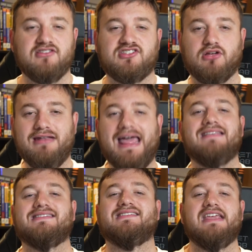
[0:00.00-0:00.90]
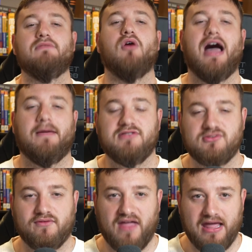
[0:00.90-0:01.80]
So let's see what happens
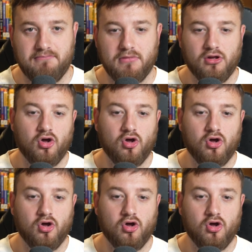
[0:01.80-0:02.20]
with him.